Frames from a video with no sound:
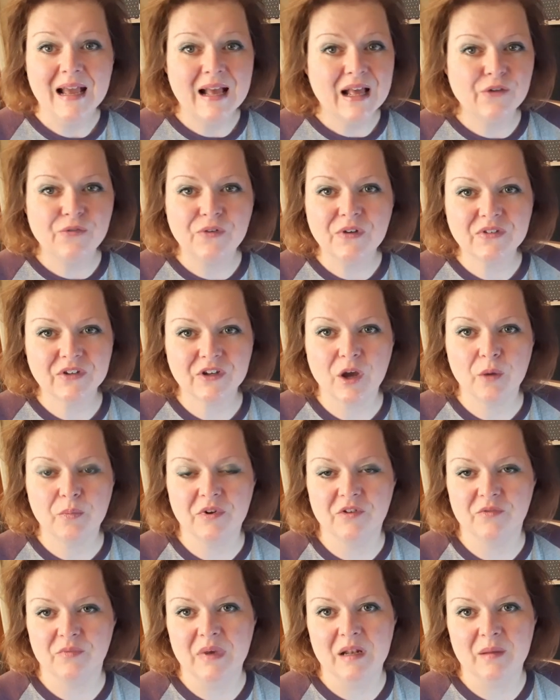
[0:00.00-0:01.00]
If it's a couple
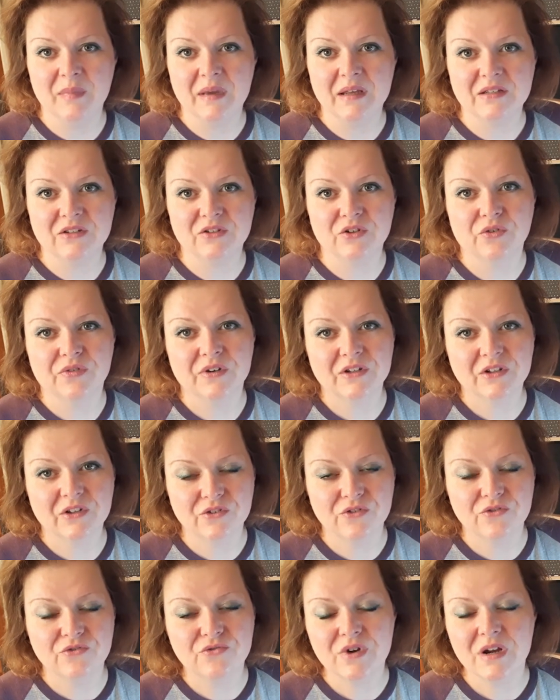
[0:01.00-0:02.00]
of millimetres off, it
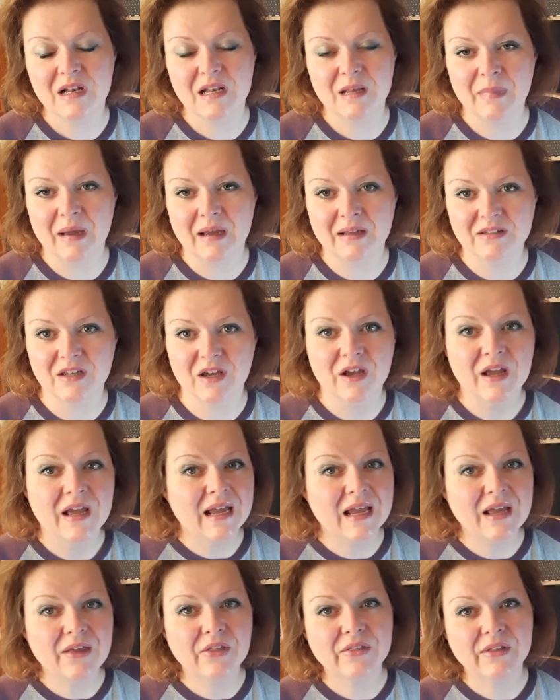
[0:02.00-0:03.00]
doesn't really matter.
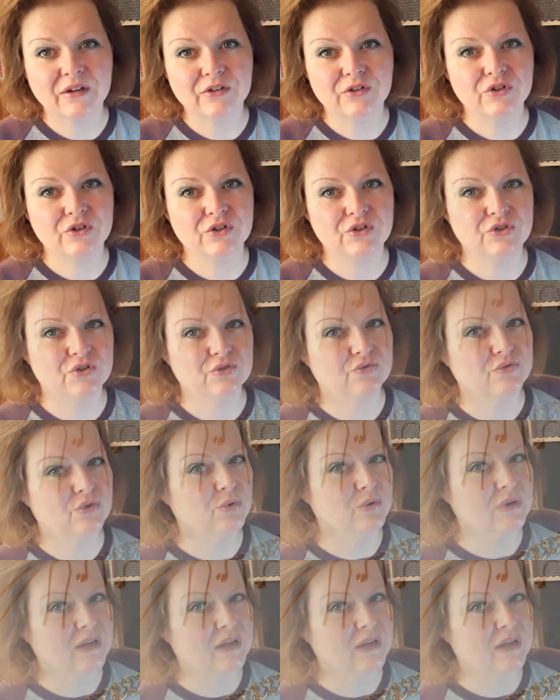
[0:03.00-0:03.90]
Either that or use a ruler